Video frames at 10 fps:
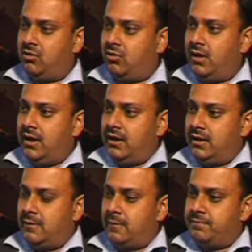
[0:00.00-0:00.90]
you know,
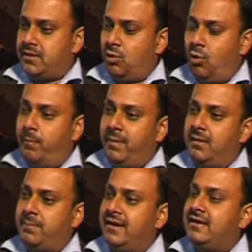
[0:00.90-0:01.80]
you know, it
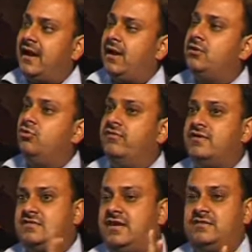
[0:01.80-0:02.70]
opened up an entire new
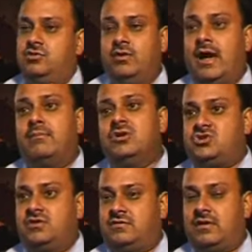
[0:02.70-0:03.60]
vistas, new
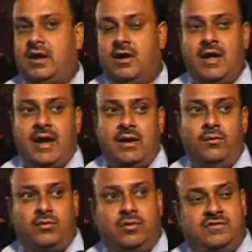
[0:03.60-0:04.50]
dimensions, you know,
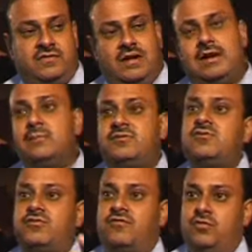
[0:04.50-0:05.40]
and we could see glimpses of the